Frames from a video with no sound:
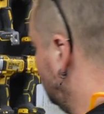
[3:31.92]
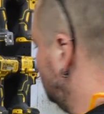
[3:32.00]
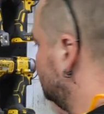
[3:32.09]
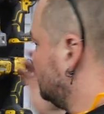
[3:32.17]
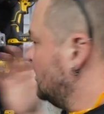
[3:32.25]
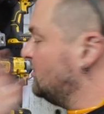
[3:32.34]

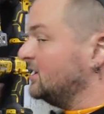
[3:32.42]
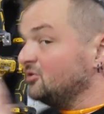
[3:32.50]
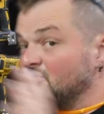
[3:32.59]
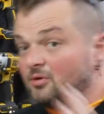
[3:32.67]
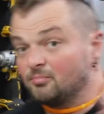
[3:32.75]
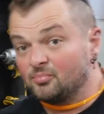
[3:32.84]
So I went
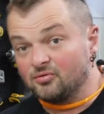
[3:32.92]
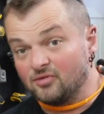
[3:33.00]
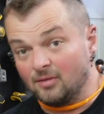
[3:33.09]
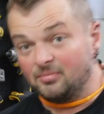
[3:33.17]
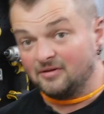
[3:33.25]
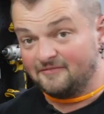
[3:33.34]
to a
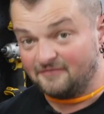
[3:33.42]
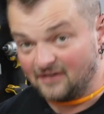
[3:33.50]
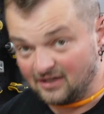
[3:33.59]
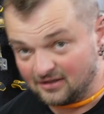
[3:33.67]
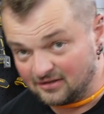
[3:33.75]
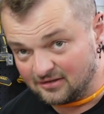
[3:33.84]
proper
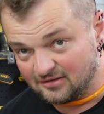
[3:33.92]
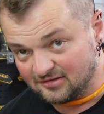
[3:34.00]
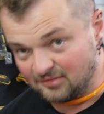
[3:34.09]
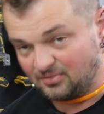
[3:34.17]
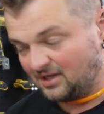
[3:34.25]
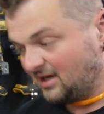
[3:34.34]
fitting
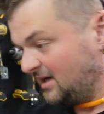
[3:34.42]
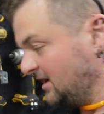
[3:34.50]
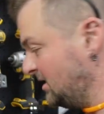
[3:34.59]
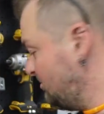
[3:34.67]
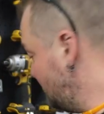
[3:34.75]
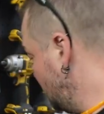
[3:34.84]

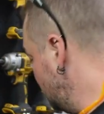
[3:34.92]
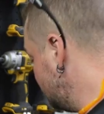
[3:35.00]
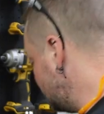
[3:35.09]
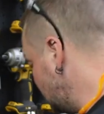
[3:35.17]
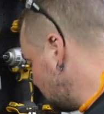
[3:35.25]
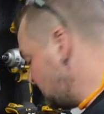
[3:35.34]
supplier.
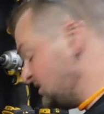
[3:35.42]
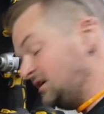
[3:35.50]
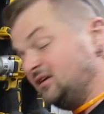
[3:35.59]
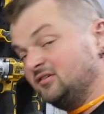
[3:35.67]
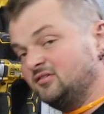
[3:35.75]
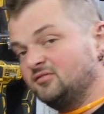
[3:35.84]
Pertec
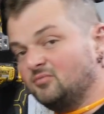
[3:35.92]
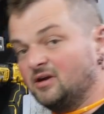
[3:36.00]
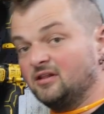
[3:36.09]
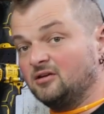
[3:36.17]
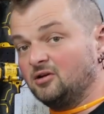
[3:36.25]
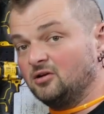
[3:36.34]
is one
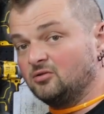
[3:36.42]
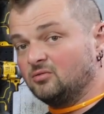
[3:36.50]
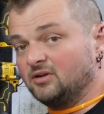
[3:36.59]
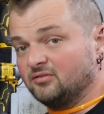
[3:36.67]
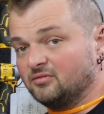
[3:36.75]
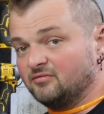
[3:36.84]
of the local
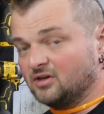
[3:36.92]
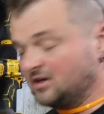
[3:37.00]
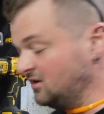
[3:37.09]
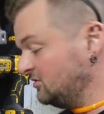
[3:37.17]
ones we've got in